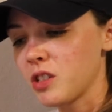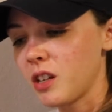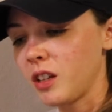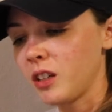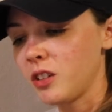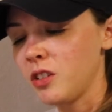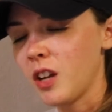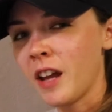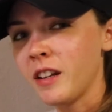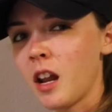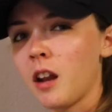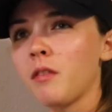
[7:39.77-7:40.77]
that like,
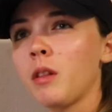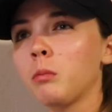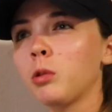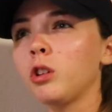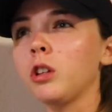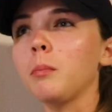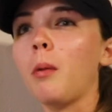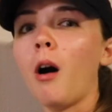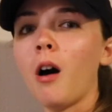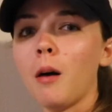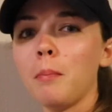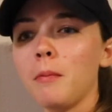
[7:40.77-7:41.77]
and none of them really
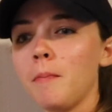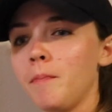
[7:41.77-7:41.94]
pop.